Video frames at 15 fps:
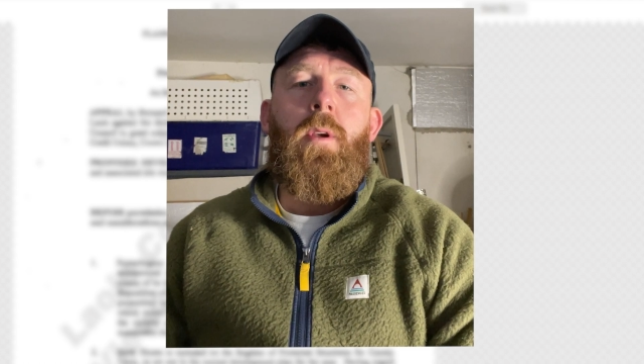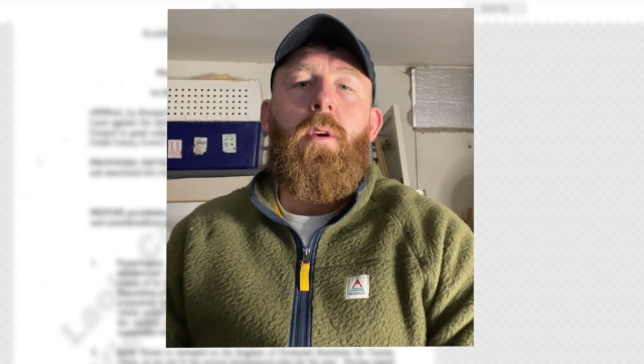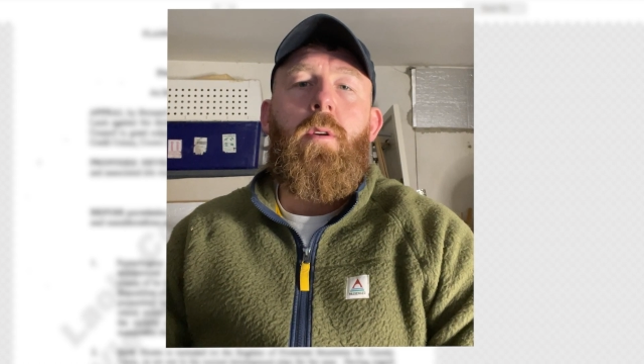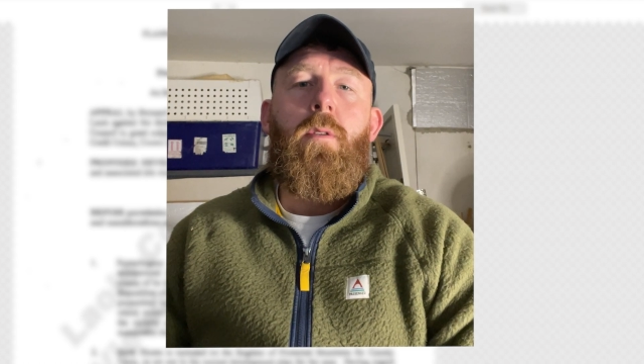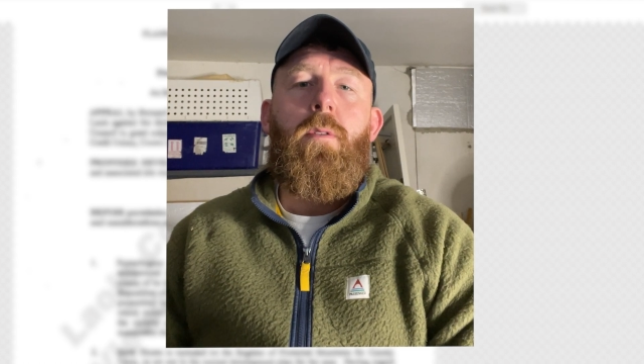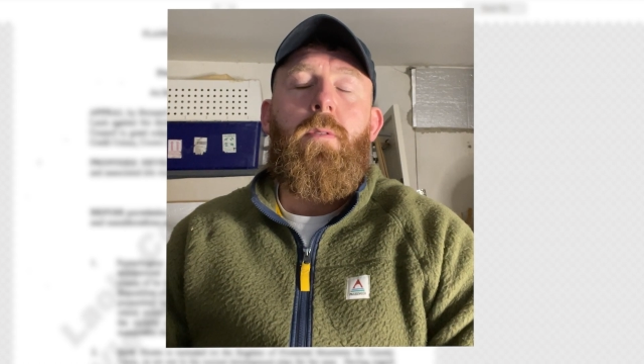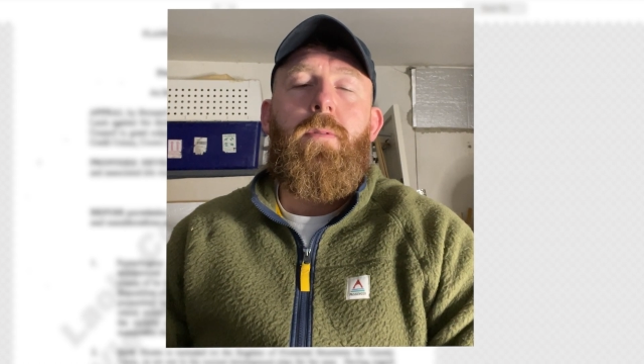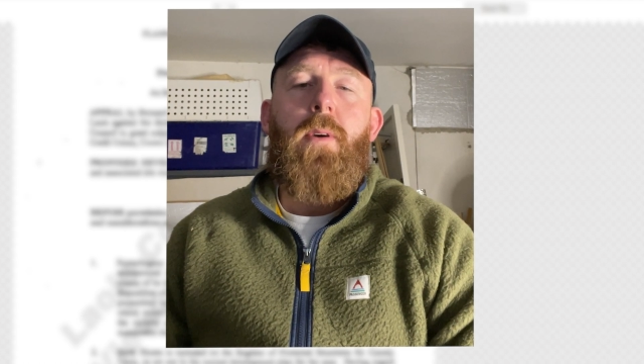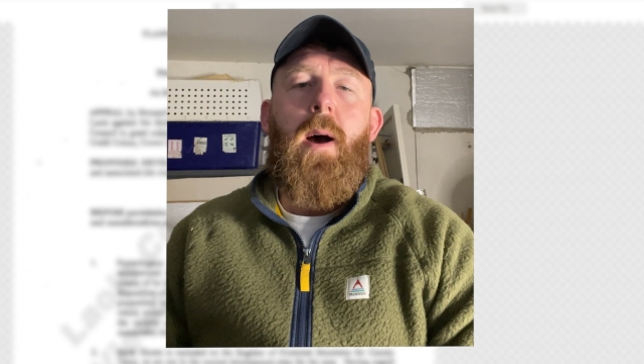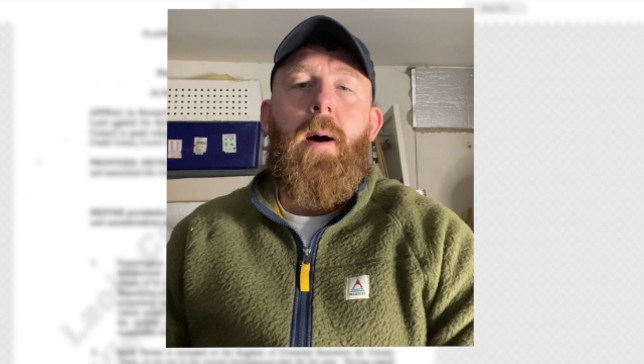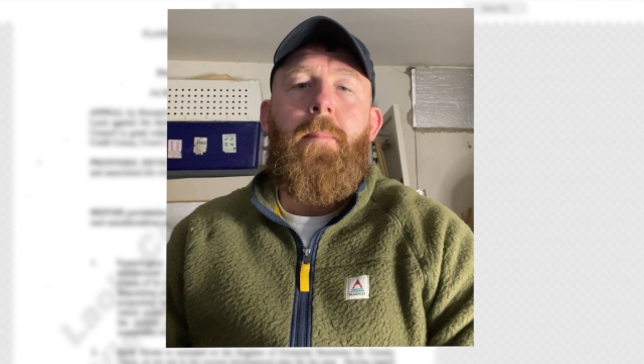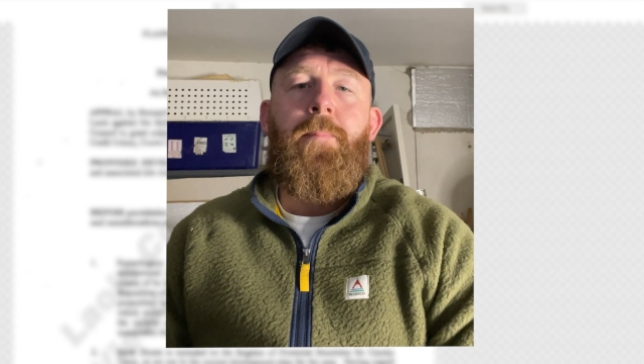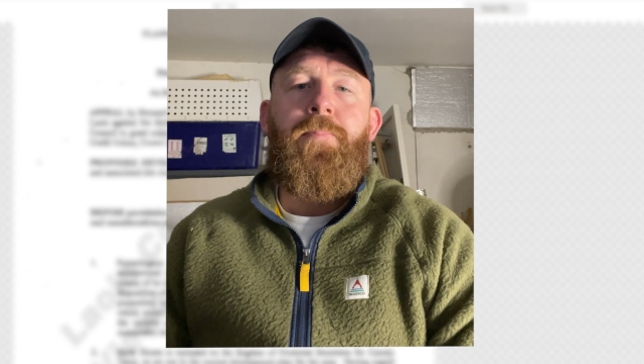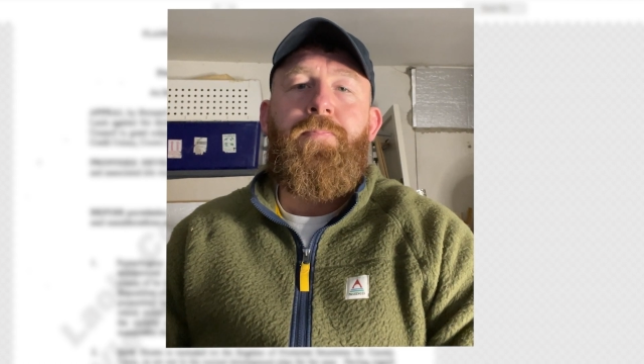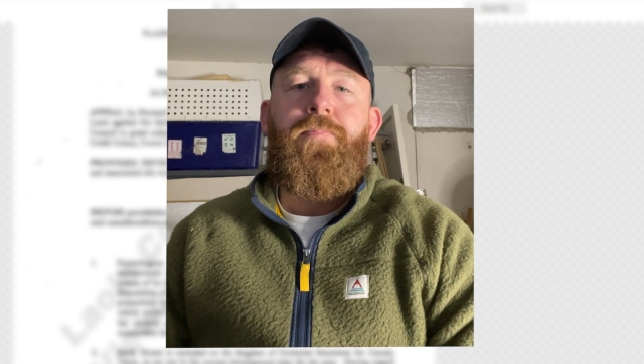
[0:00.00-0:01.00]
you've
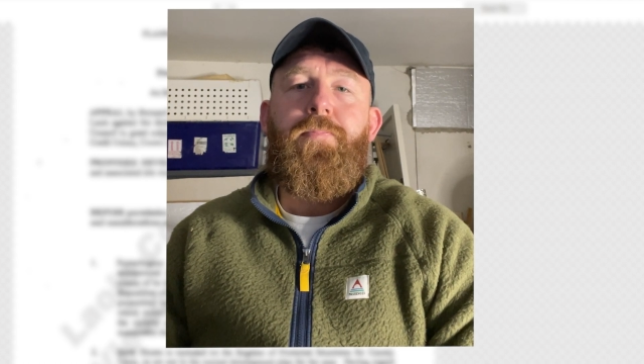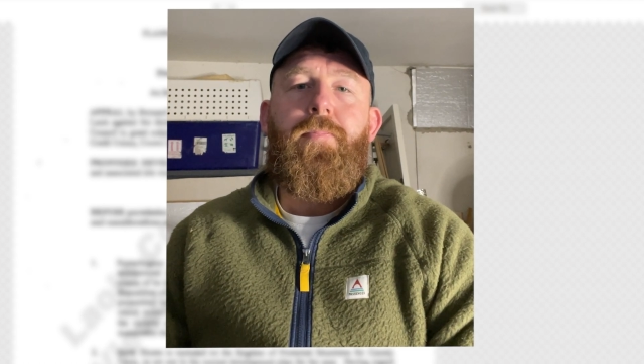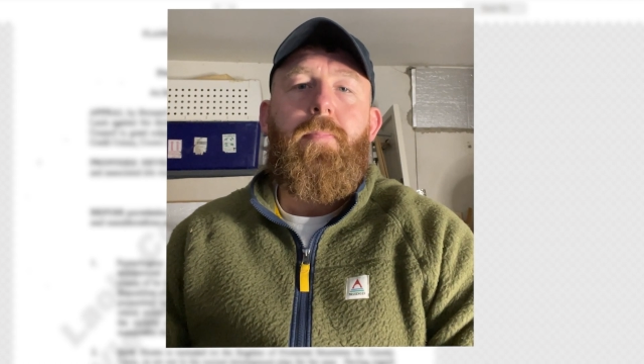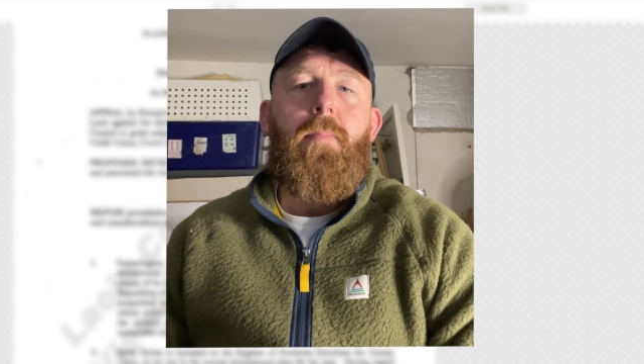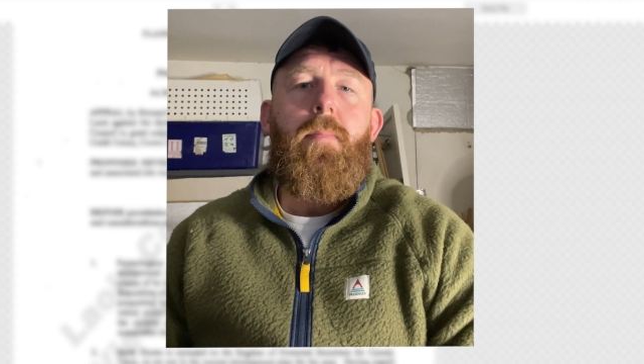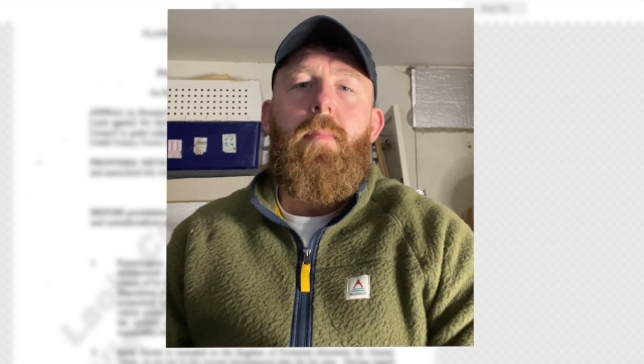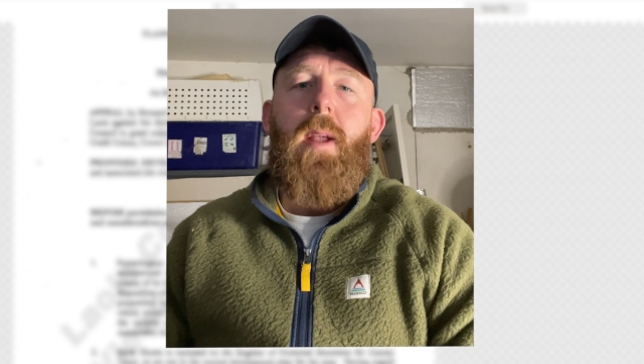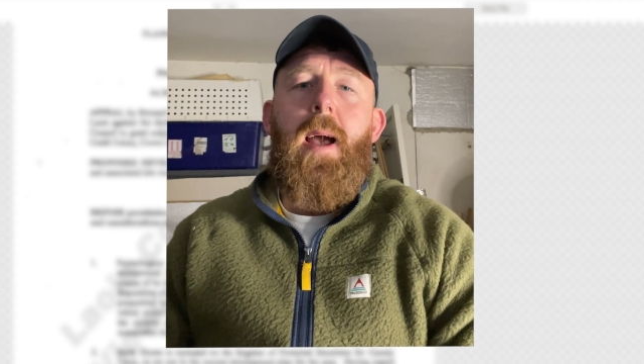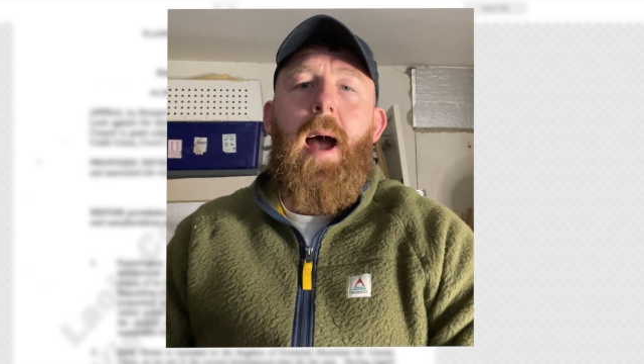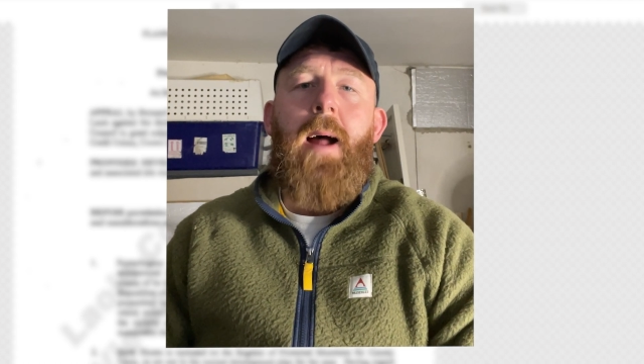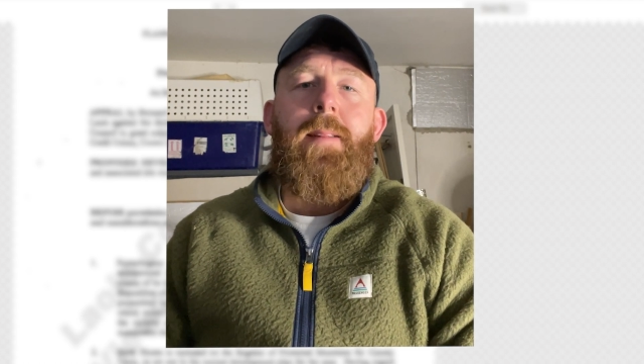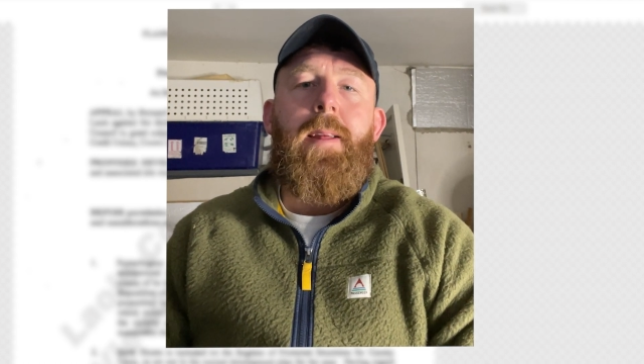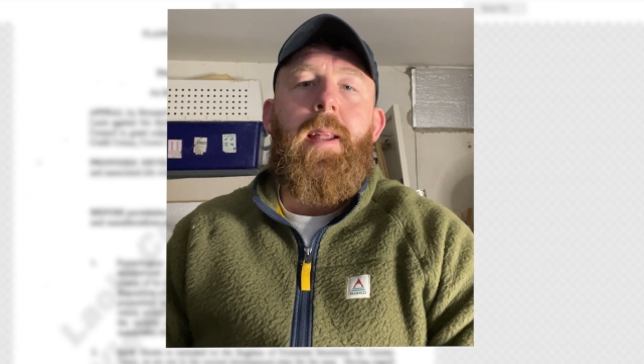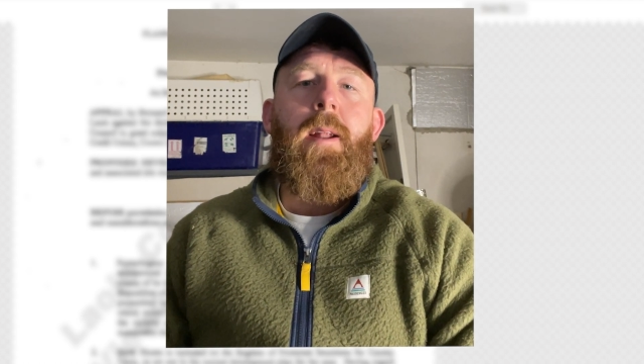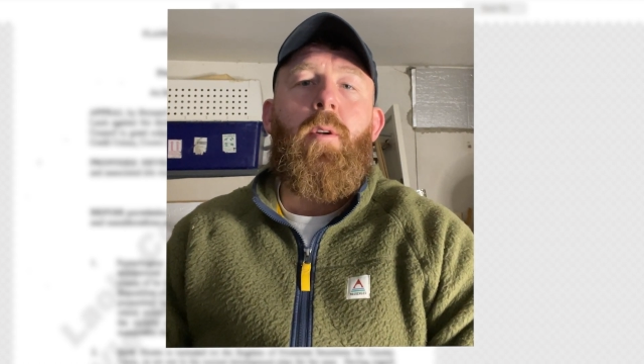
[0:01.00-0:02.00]

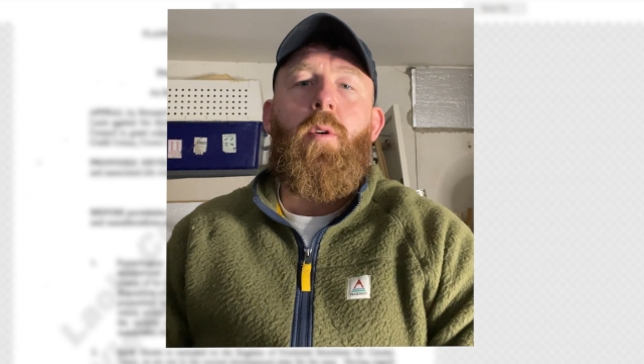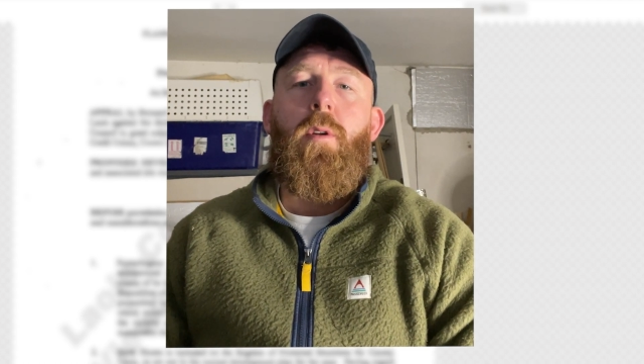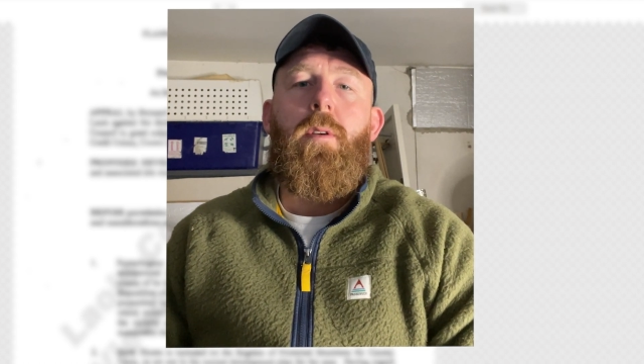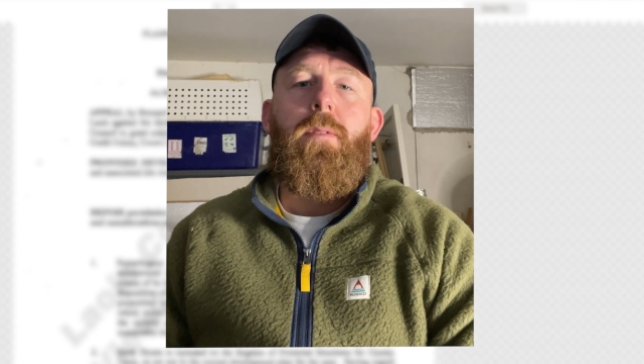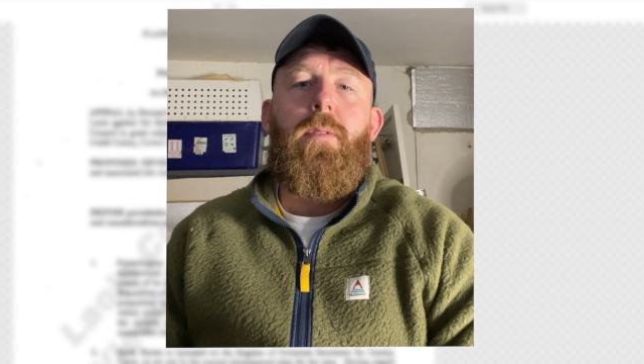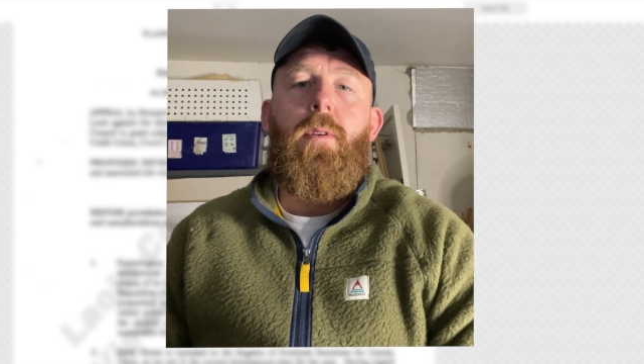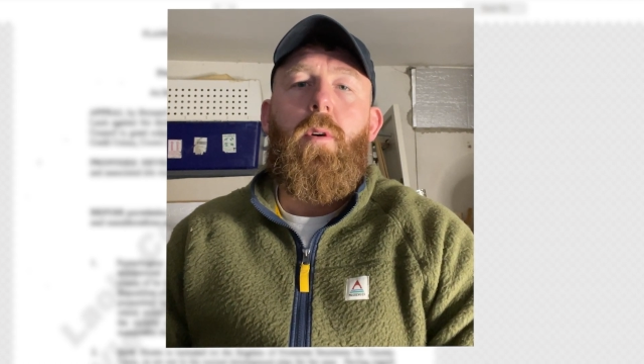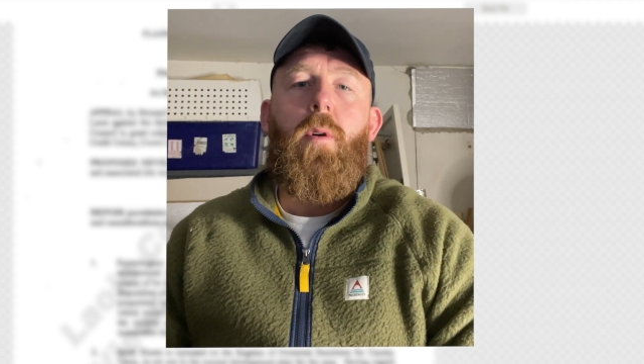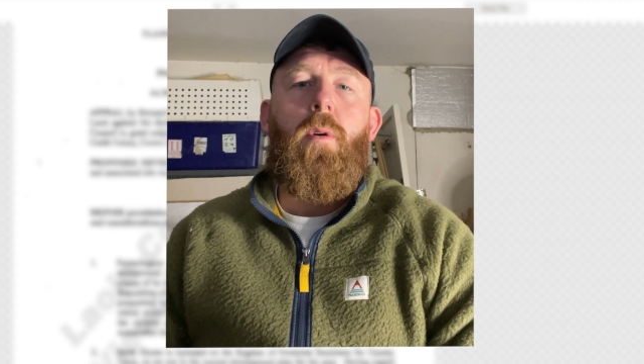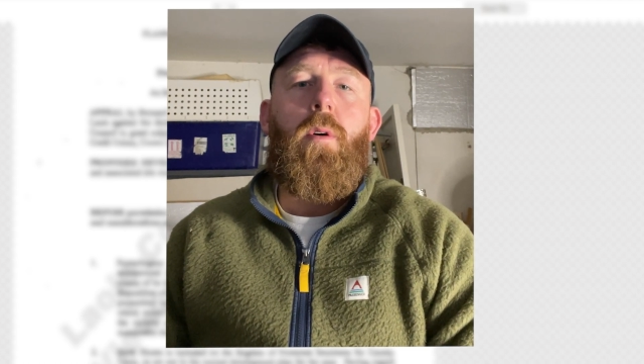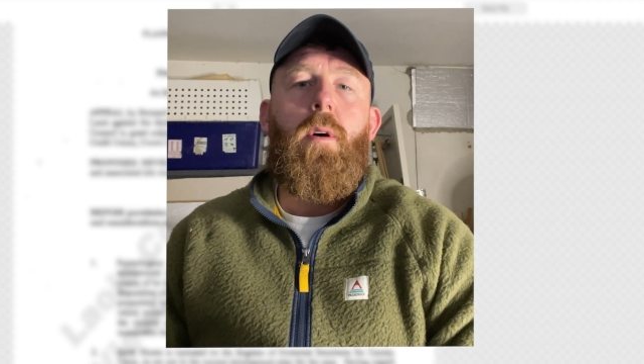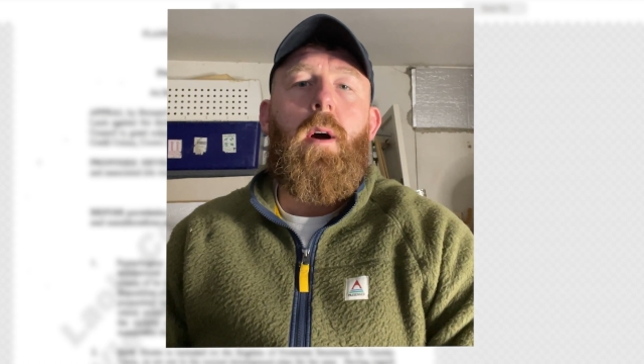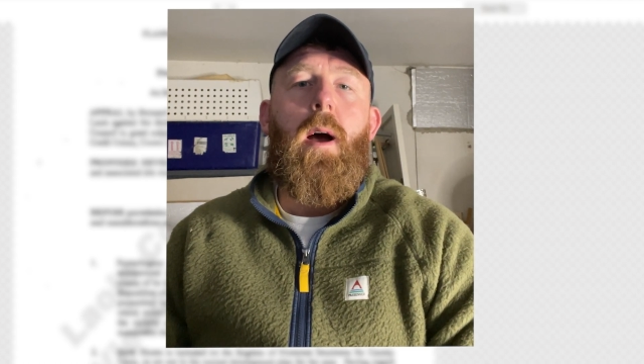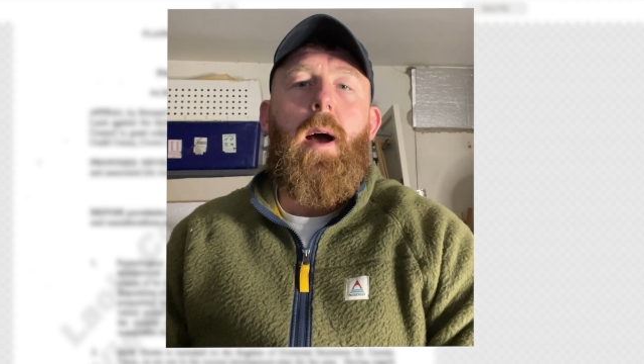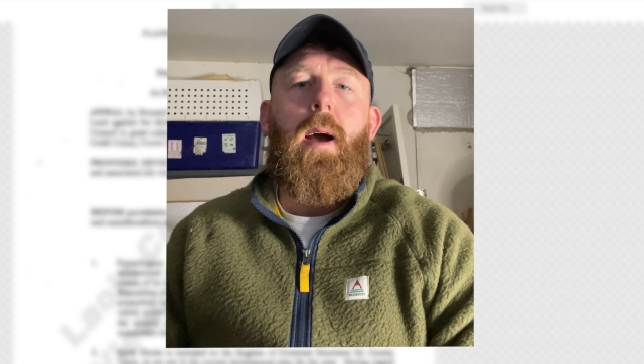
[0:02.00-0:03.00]
added in all of
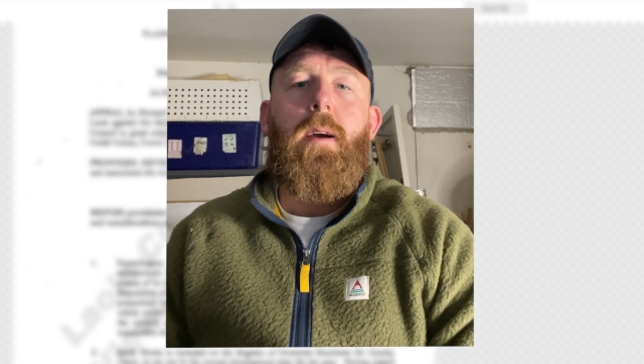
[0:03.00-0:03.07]
your